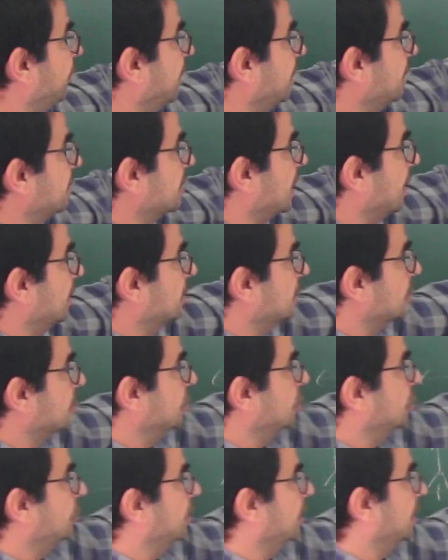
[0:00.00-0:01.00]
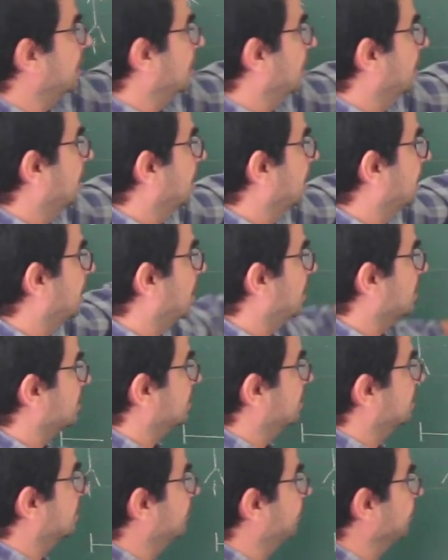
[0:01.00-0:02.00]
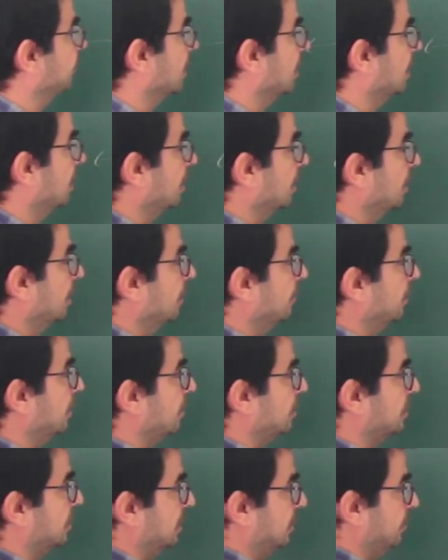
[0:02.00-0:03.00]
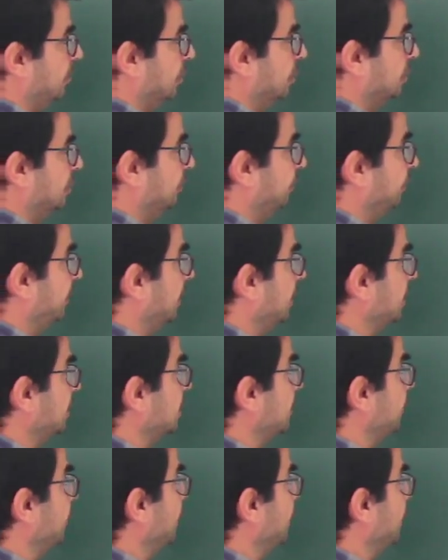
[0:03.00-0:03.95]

phase, and there's going to be a constant velocity motion phase.